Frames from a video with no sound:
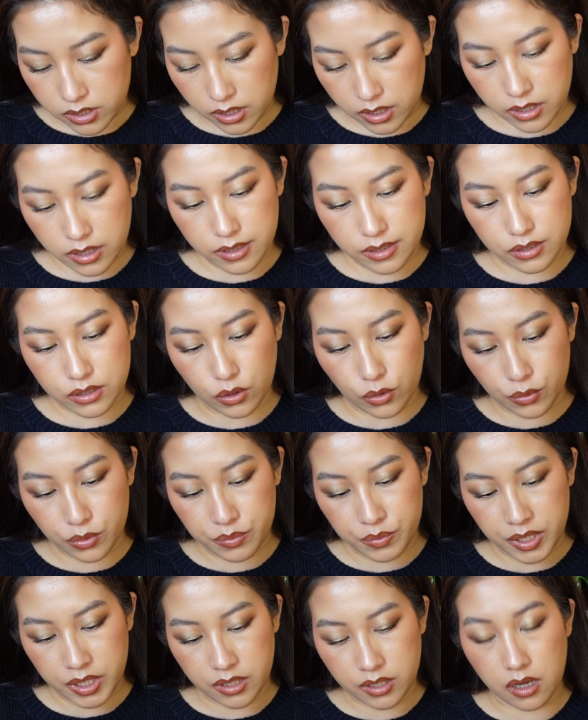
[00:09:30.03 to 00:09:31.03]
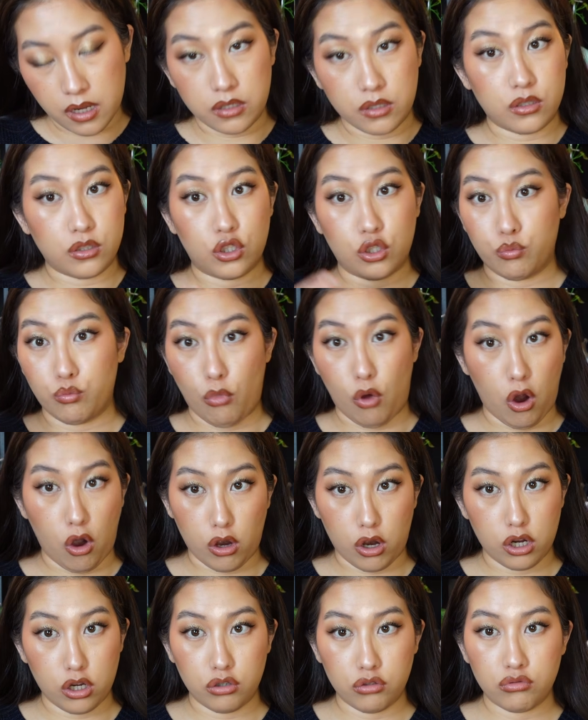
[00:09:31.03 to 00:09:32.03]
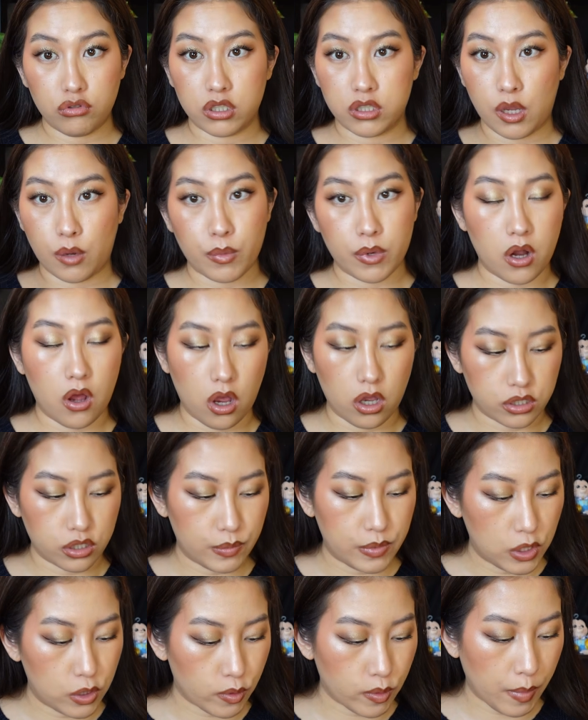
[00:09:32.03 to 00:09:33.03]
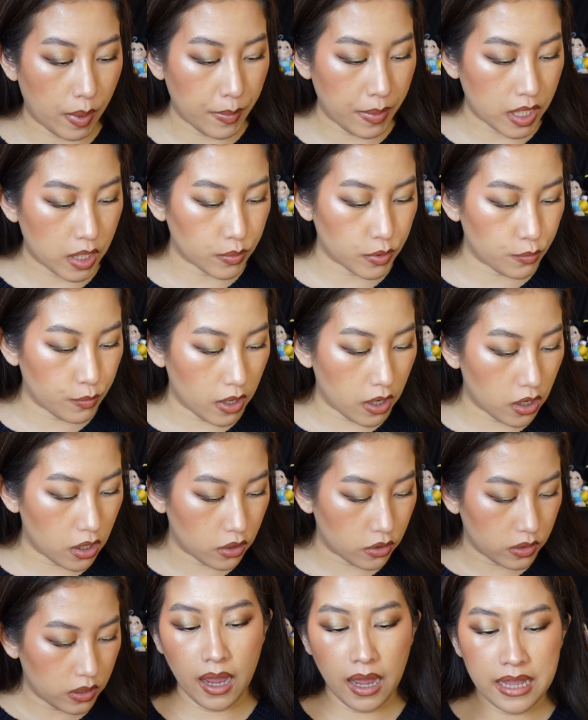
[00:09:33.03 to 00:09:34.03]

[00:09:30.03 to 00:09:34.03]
is going to be done tomorrow because I'm going to also be doing my makeup tomorrow.